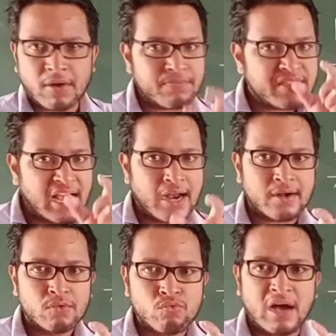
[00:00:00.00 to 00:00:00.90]
From
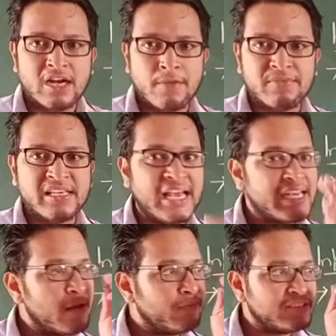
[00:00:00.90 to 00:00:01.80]
that, one of the
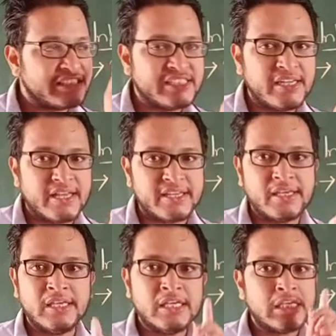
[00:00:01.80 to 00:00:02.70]
any of the
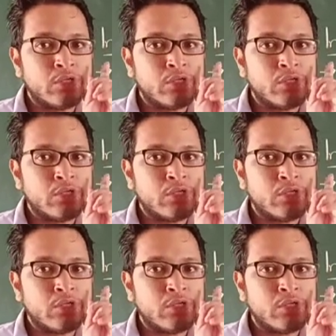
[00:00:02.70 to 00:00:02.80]
scenery